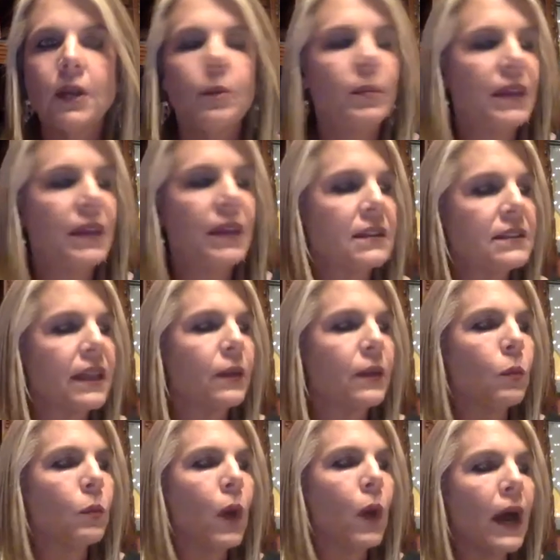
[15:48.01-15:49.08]
because they
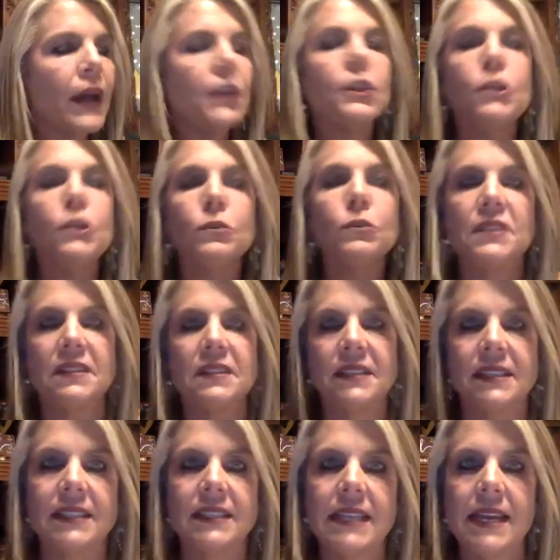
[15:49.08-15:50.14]
want you to
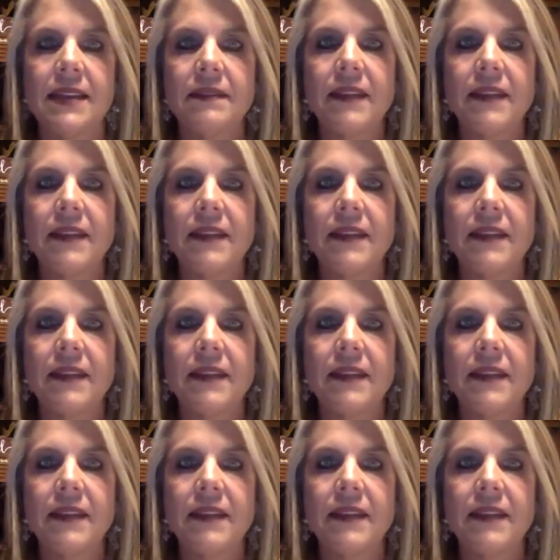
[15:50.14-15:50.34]
succeed.